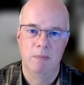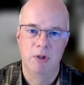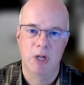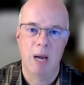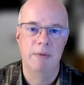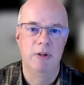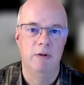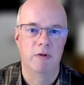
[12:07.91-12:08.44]

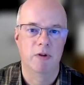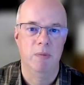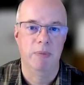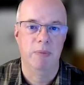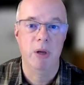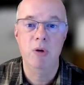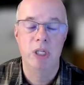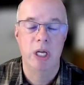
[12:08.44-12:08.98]
types of
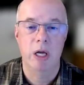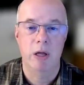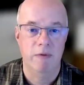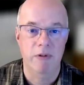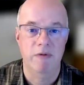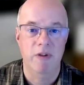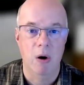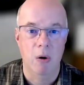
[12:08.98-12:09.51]
computer
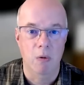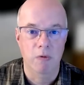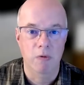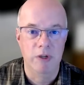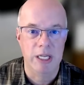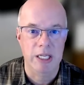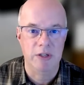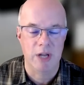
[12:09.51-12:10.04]
have
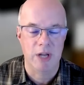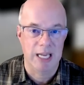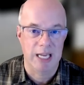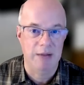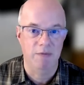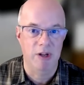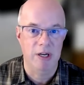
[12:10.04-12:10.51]
evolved is, again,